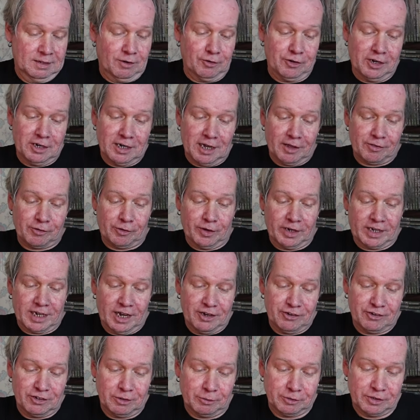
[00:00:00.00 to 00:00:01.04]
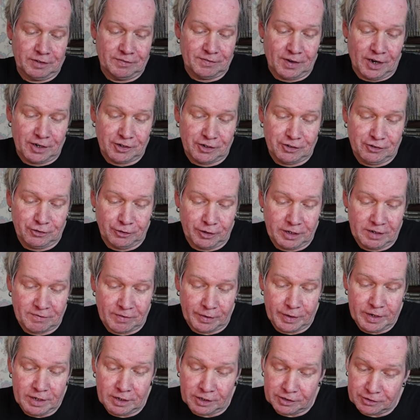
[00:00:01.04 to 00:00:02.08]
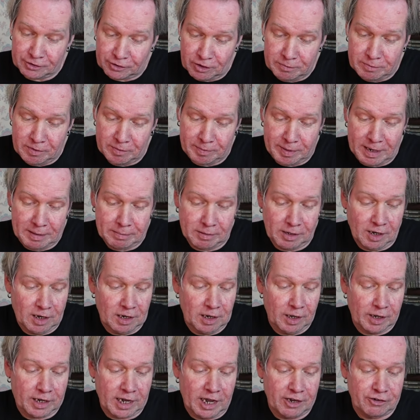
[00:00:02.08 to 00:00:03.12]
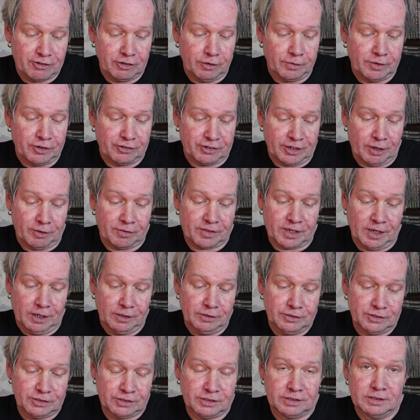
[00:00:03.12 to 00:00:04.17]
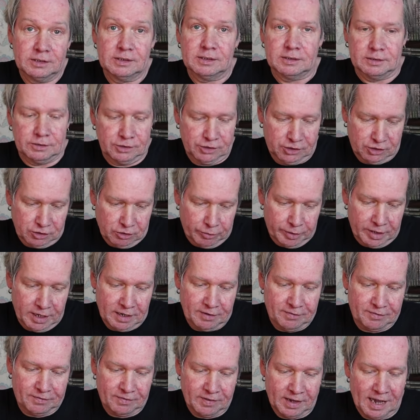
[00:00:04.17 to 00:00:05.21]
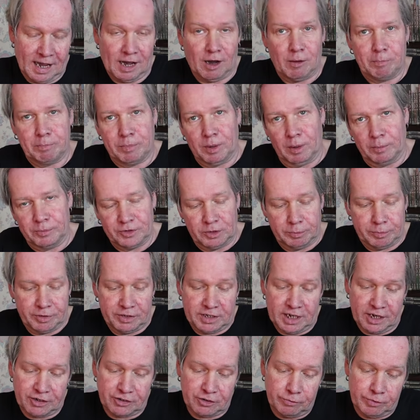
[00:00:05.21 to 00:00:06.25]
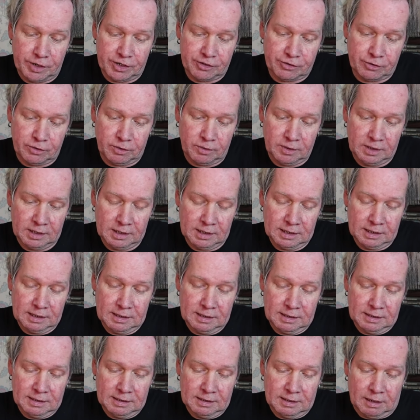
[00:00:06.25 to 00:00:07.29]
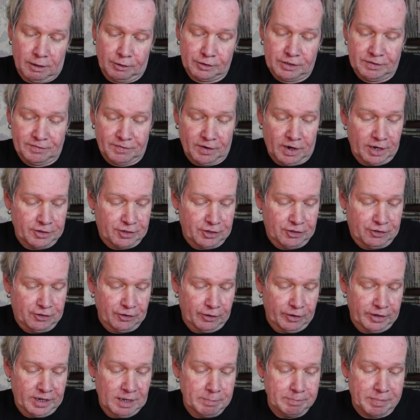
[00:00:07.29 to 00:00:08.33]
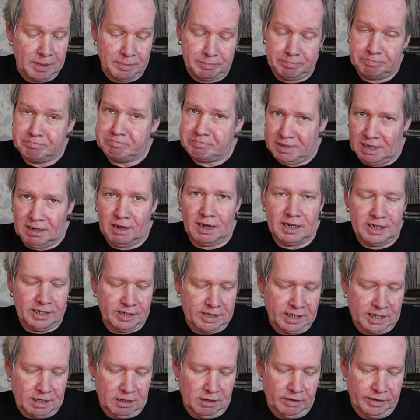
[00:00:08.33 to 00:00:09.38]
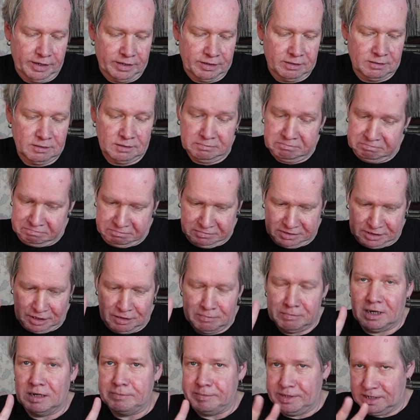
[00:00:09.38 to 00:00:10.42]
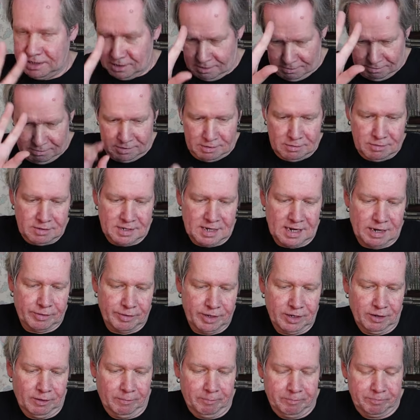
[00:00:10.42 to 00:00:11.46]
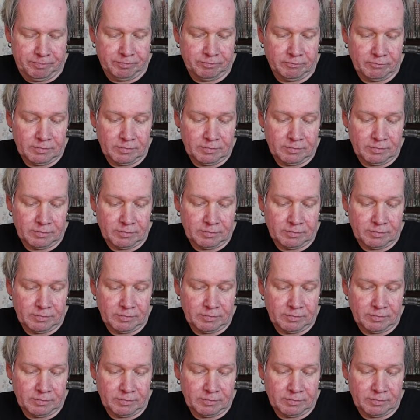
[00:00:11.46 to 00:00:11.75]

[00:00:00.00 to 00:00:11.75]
On another occasion, I was invited to join a very nice group of people at a location on the south coast. Sure enough, out pops the protection ritual. I was invited to join in, but politely declined. "Don't mind me, you carry on,"